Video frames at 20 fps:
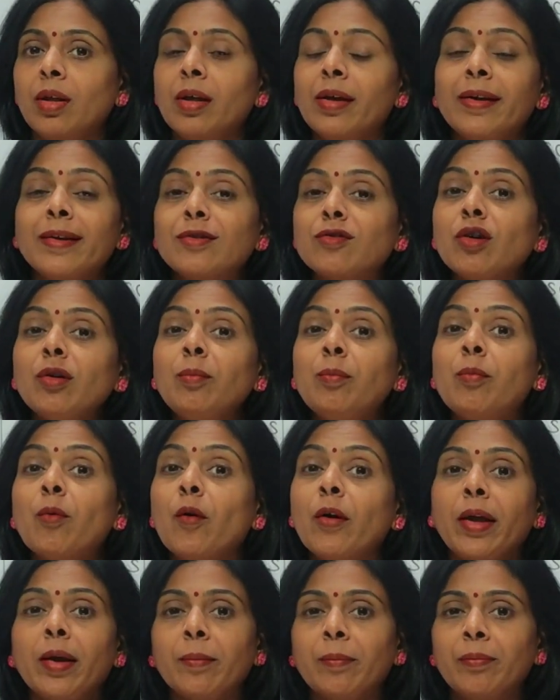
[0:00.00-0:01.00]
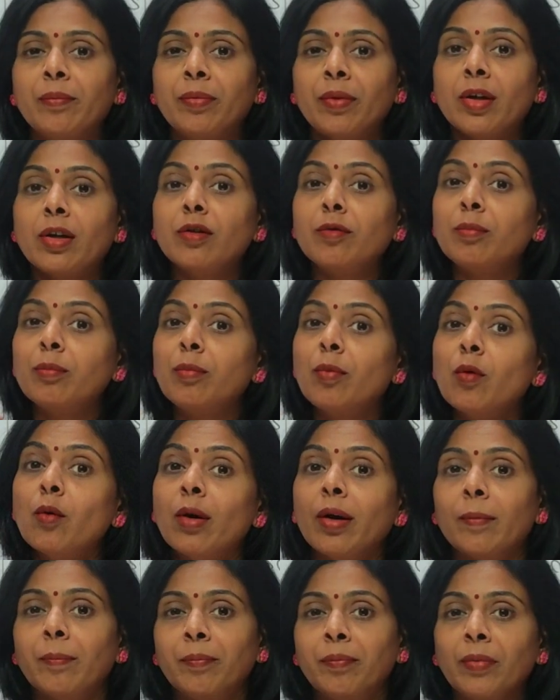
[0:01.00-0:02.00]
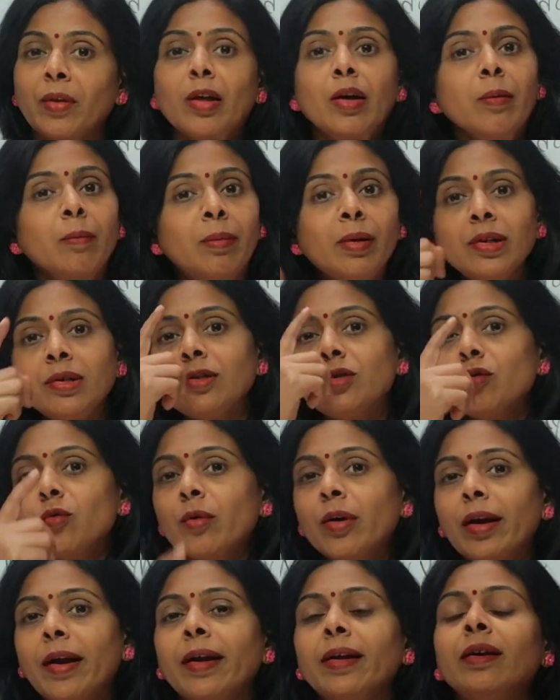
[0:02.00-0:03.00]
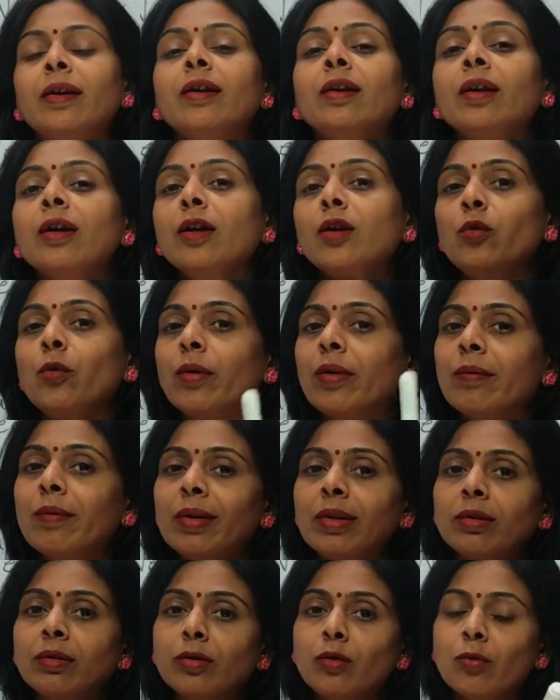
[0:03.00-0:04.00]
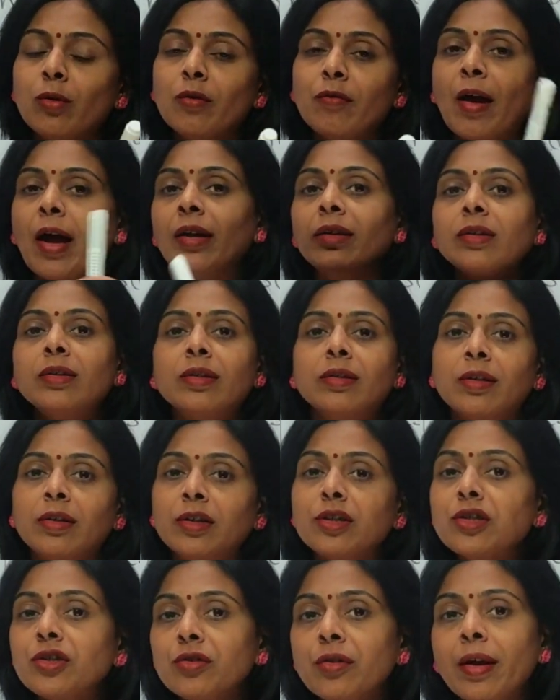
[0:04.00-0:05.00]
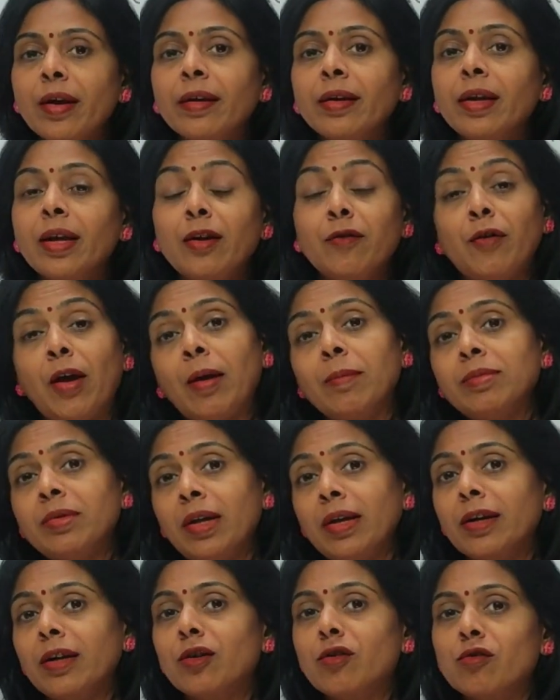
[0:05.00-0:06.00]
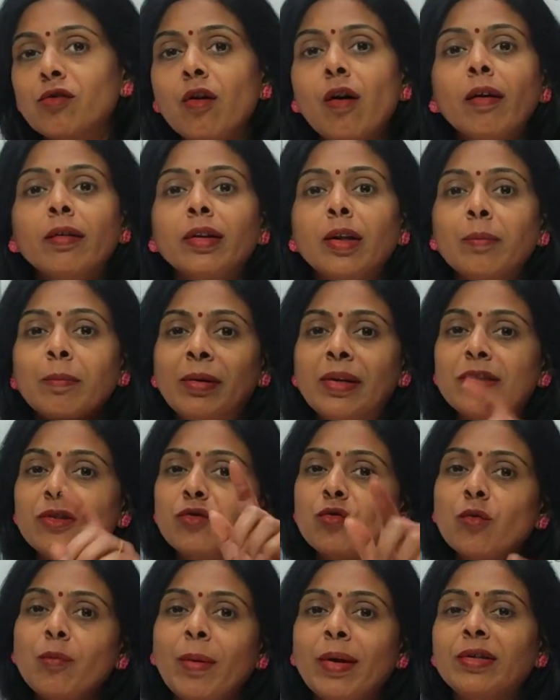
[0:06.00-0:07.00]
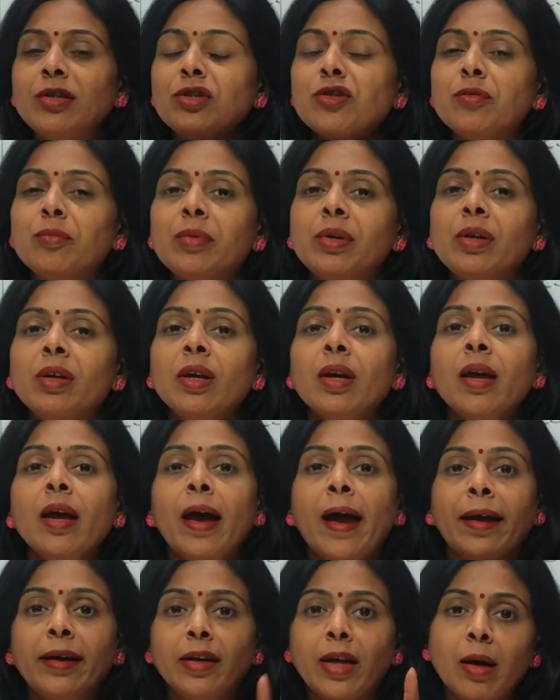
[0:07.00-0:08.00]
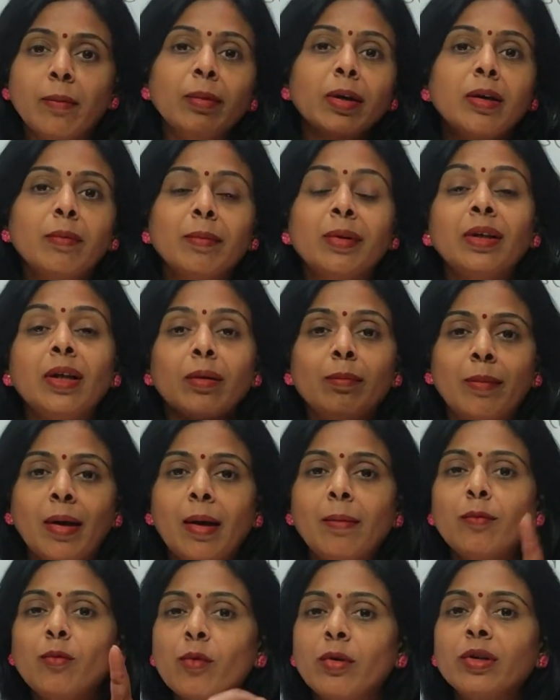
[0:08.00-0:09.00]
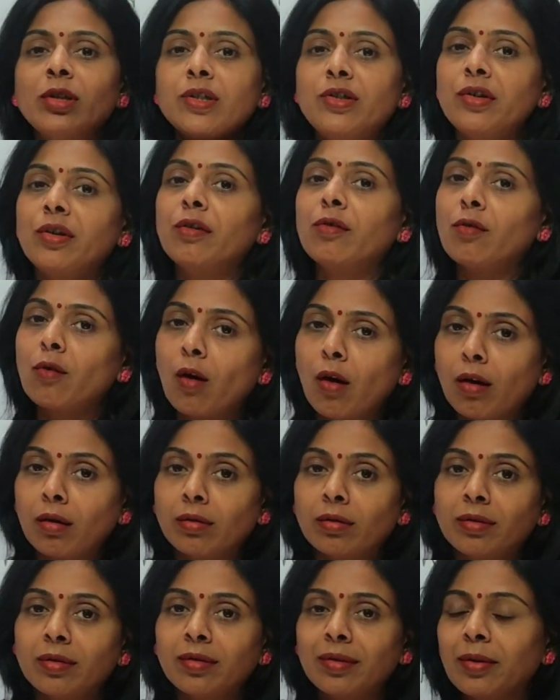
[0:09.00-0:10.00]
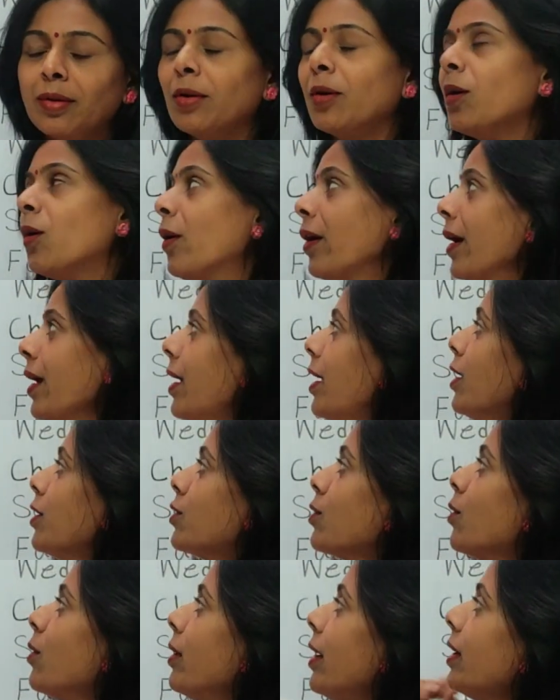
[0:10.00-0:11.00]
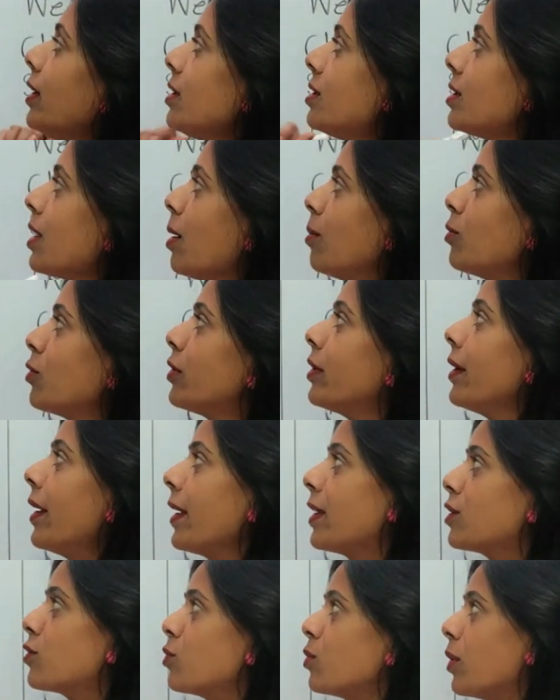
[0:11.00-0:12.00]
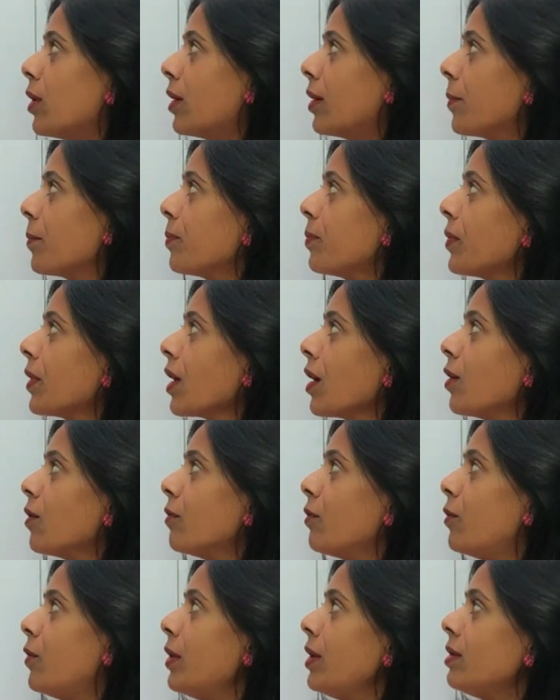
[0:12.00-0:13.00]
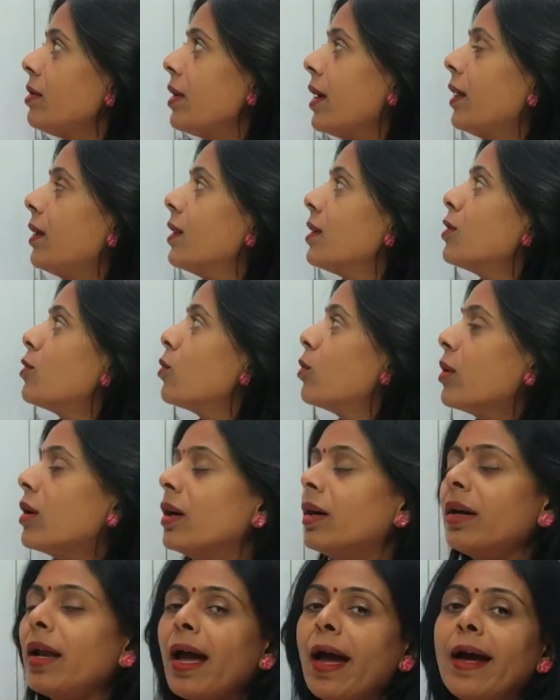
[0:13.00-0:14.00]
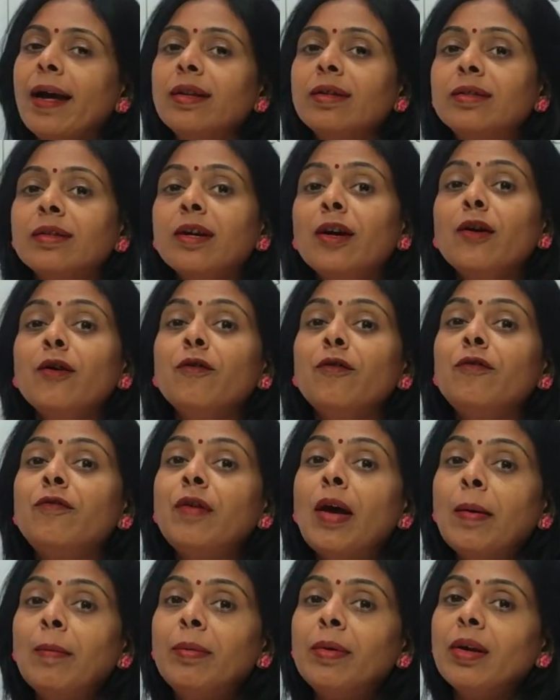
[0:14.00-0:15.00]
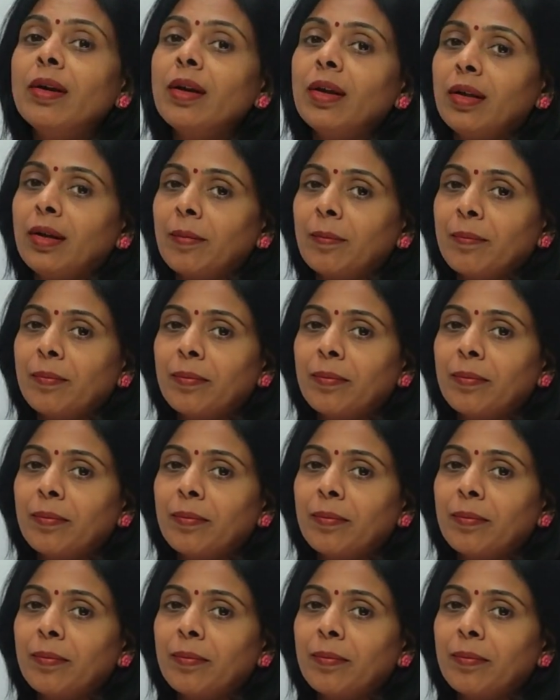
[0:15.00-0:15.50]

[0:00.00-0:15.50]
It's not poem. It's poem. Please do correct it. You will find it in the dictionary. If I am saying it wrong, then please do message me and comment me that ma'am, you are teaching wrong. Okay, so let us come to the next word. We say this word as February.